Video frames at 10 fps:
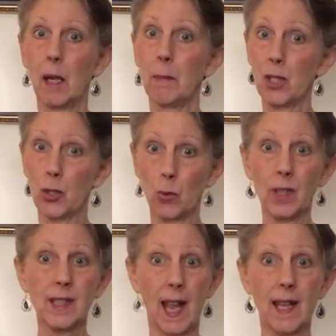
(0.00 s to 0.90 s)

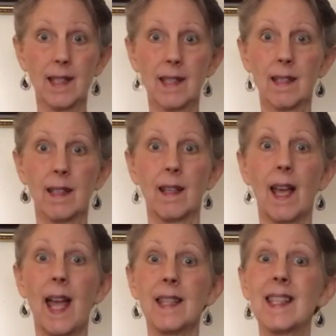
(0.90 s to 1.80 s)
medjool dates,
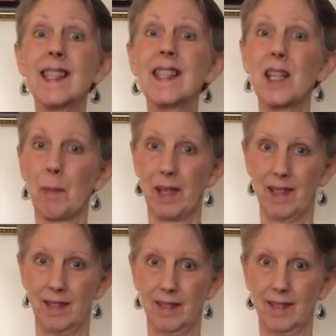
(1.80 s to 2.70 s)
and
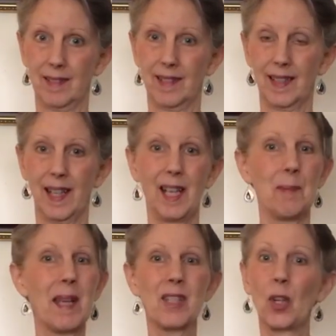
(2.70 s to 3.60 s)
cinnamon. It
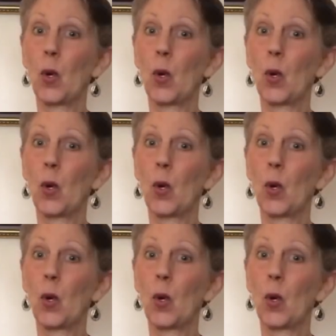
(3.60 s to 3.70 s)
makes a